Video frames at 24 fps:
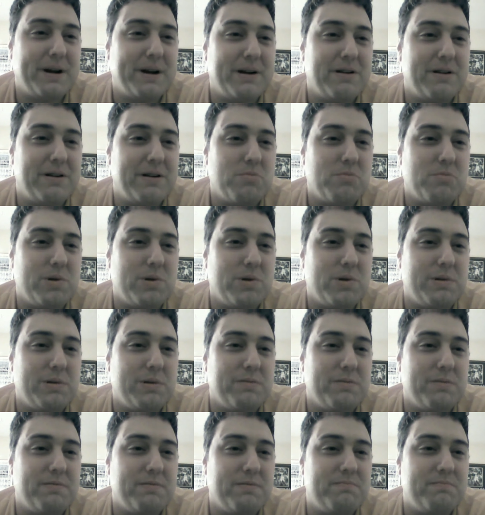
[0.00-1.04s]
paranormal
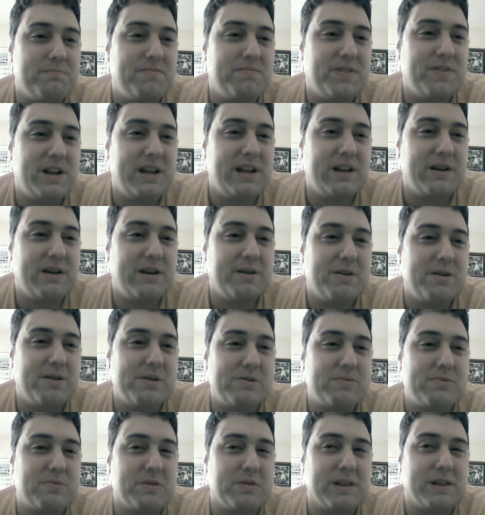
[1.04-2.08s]

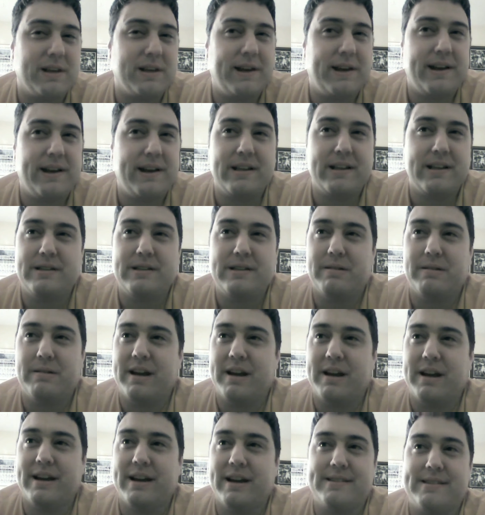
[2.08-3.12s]
videos relating to,
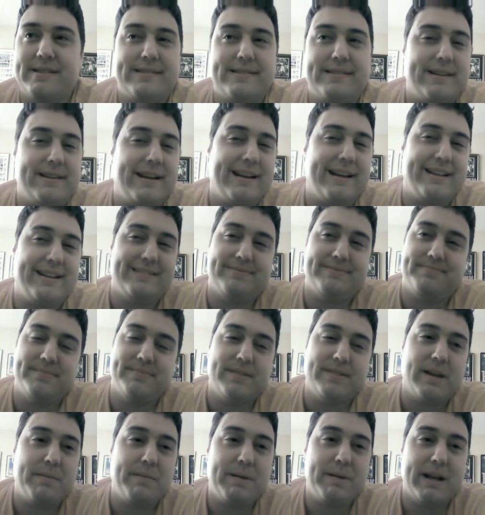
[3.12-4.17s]
I guess.
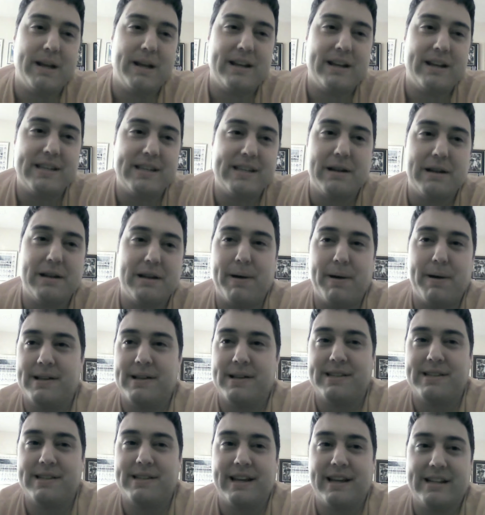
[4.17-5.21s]
I mean, it's
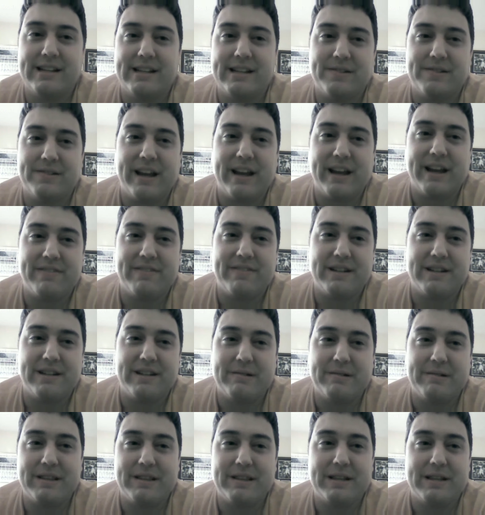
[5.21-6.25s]
Independence Day; it doesn't really have to
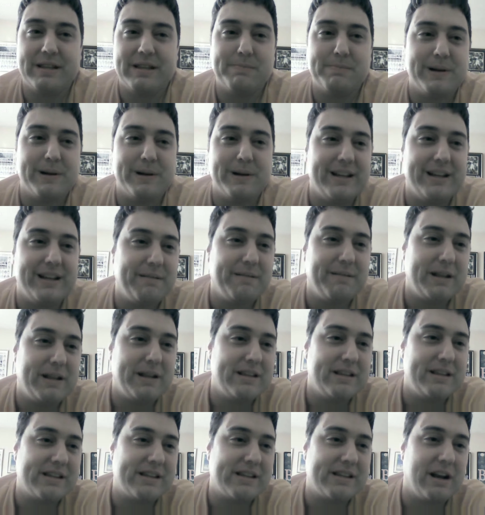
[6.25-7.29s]
do with this, but I
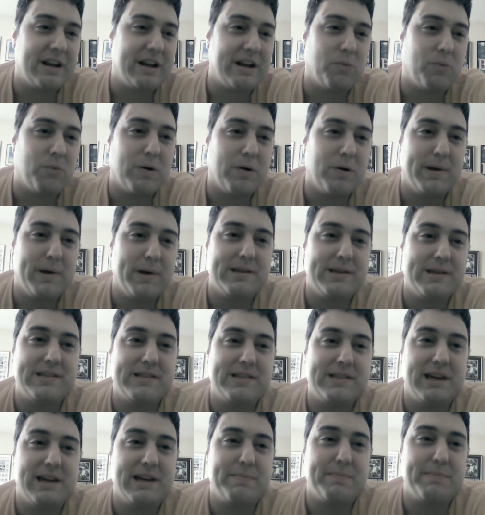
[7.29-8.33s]
mean, this kind of
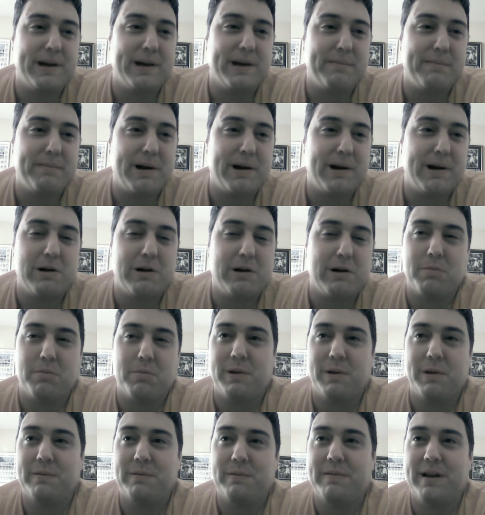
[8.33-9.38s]
war-based type
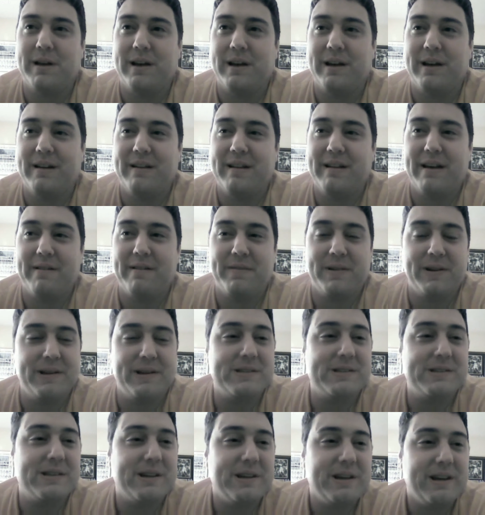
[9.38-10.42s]
paranormal
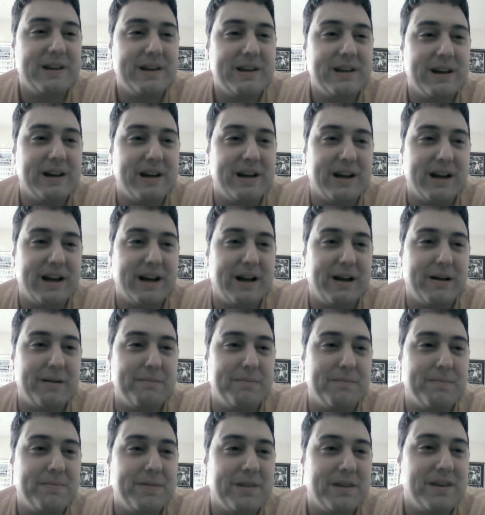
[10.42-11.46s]
evidence.
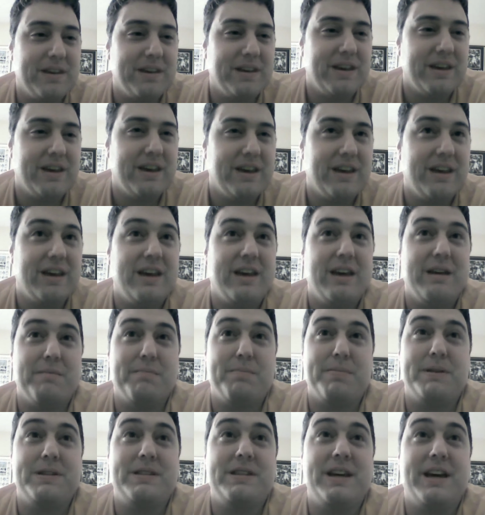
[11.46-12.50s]
Um, in
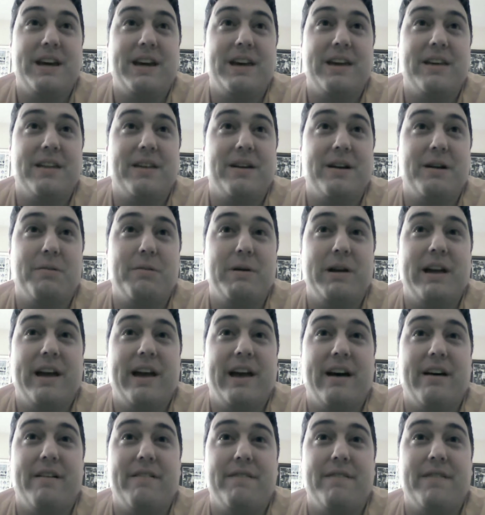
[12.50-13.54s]
particular, we
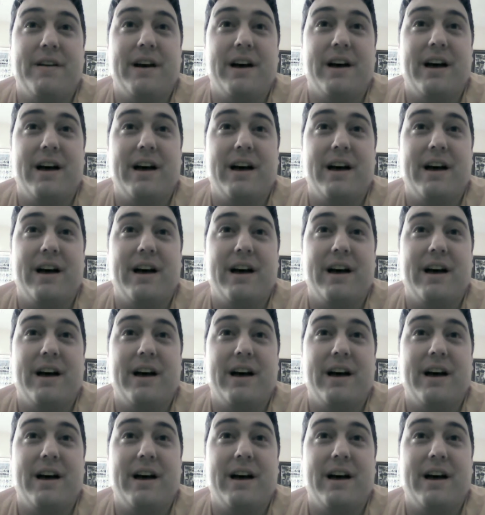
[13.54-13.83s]
have